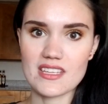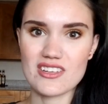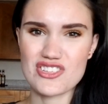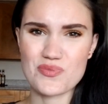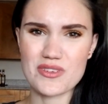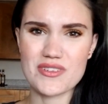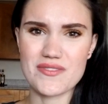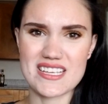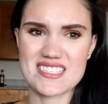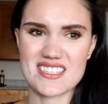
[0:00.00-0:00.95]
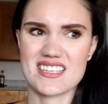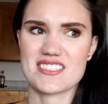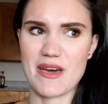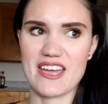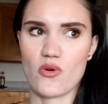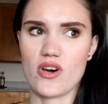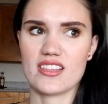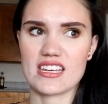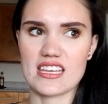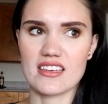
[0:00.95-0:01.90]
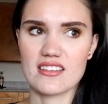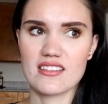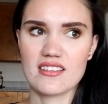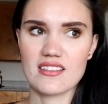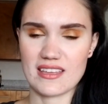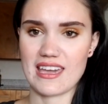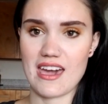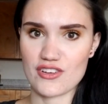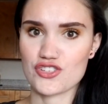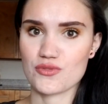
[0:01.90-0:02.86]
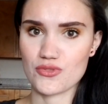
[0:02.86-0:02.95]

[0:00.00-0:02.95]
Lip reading: I just want to invest in like some high quality, like actual